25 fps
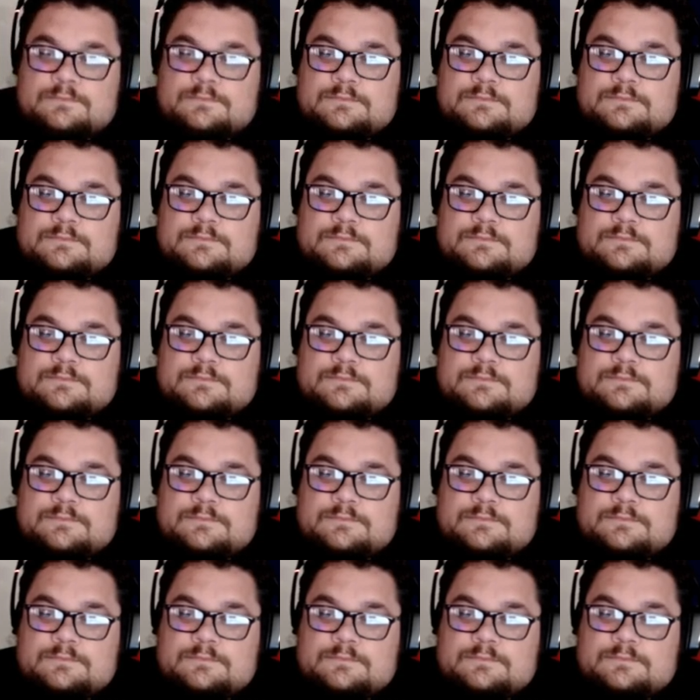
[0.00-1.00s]

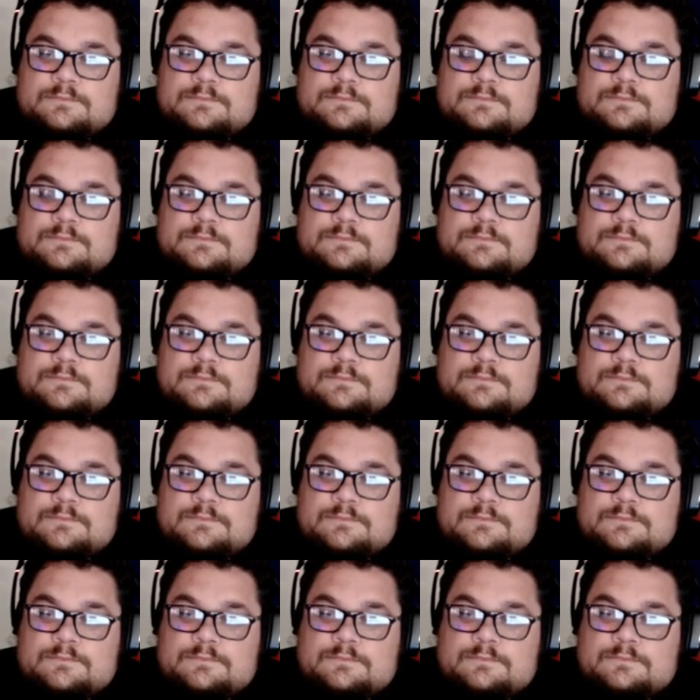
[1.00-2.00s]

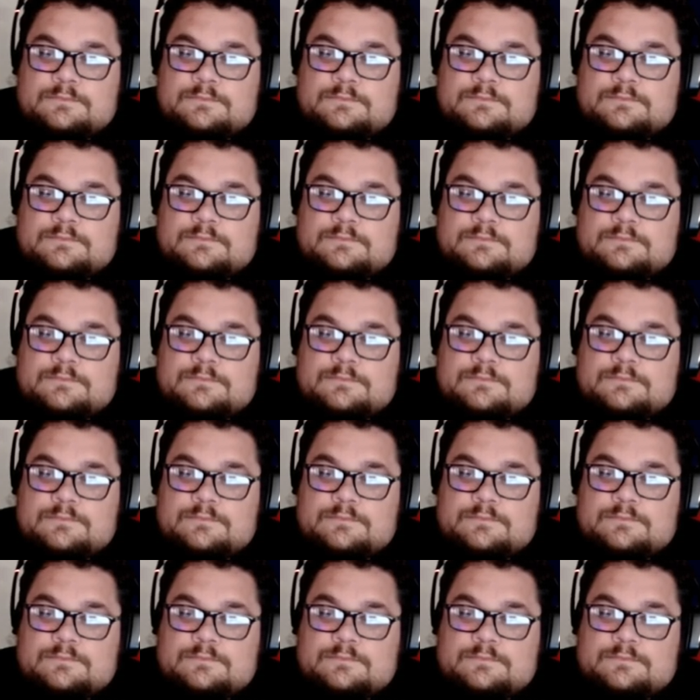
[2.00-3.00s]

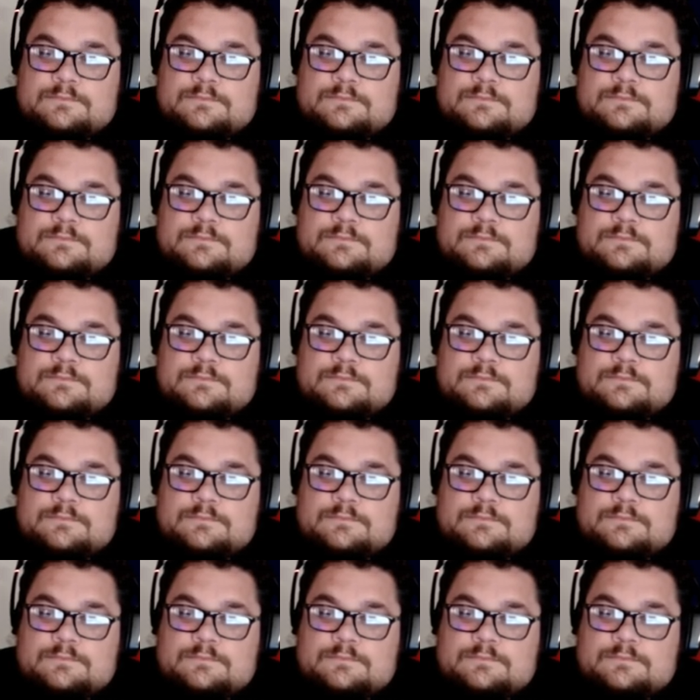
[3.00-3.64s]
(silent)